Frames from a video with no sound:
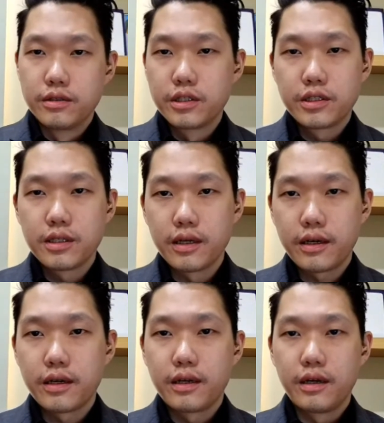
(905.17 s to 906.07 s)
Just like
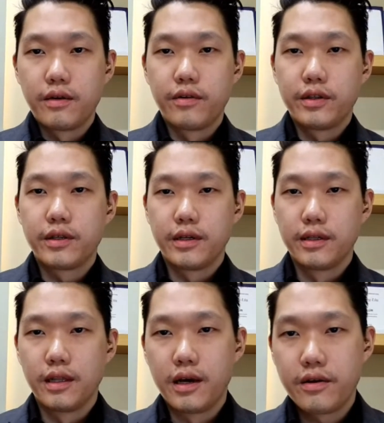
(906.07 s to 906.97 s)
everything
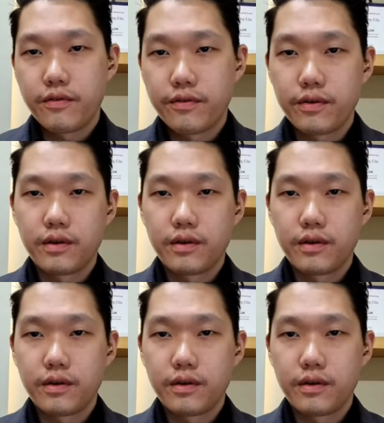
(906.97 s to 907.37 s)
in life,